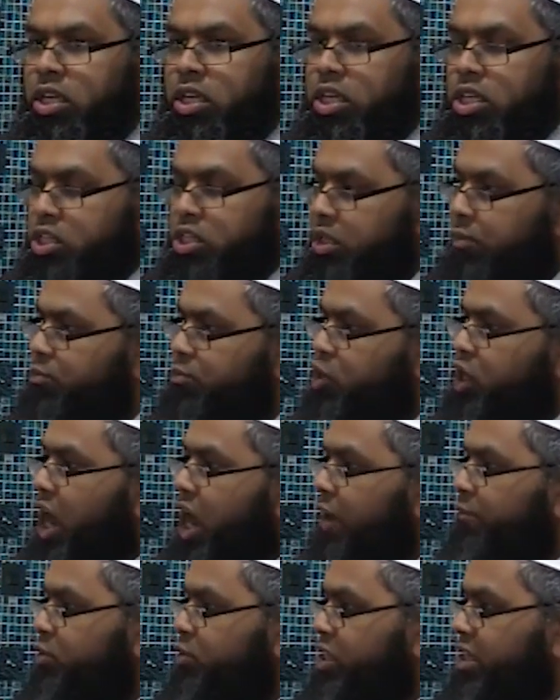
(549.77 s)

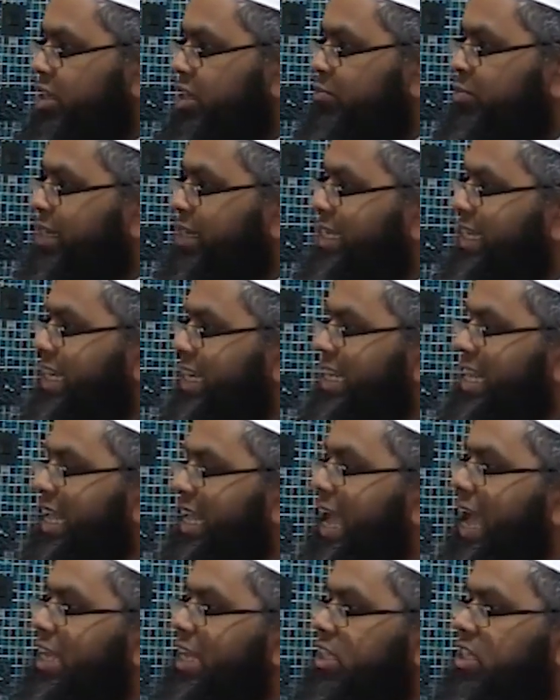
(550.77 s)
Sometimes, in particular in the
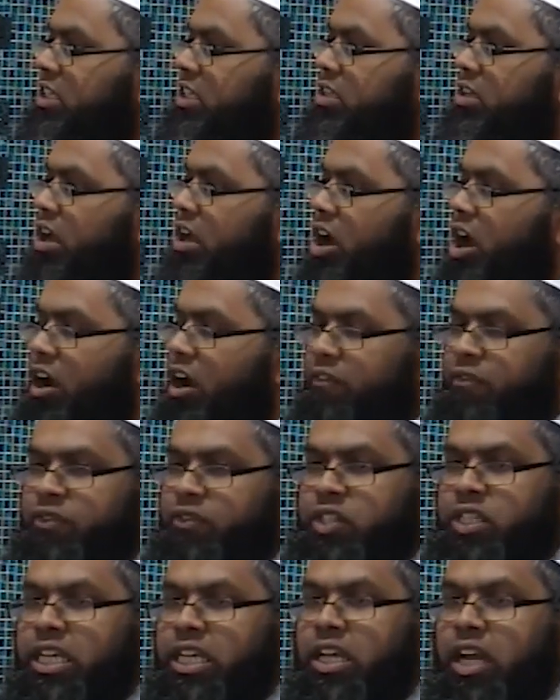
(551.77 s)
case of
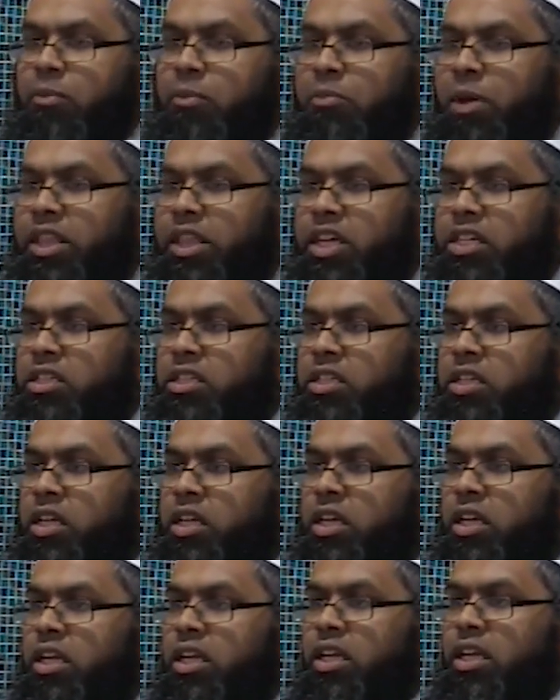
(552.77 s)
single mothers,
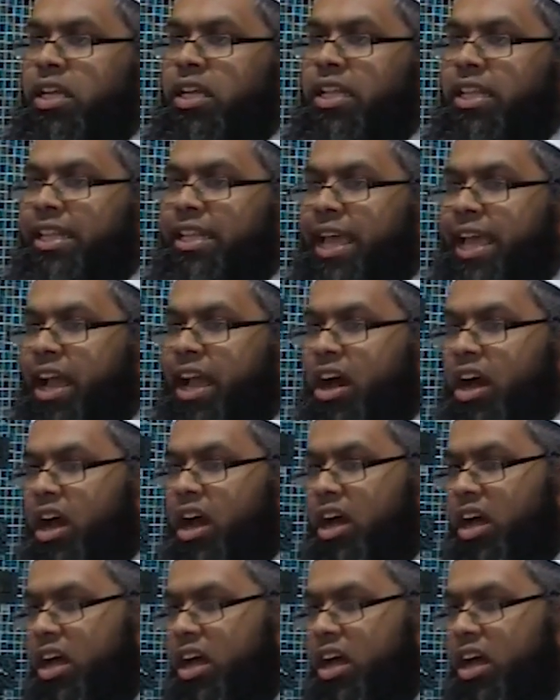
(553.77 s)
their